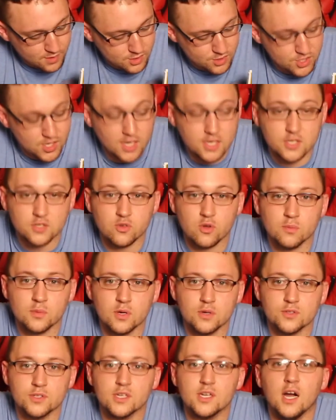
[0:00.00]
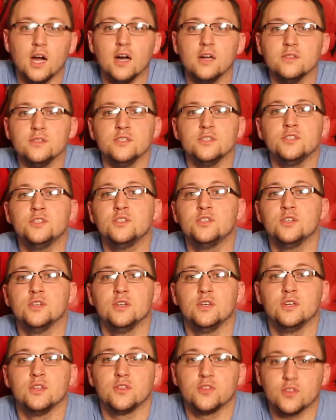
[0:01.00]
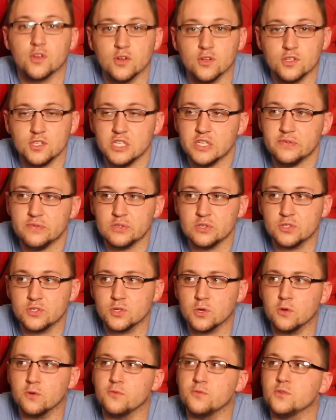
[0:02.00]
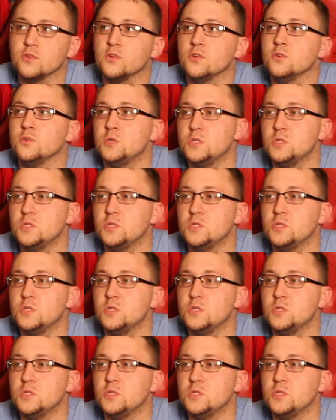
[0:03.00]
Johnny Storm goes to college. Third Silver Surfer.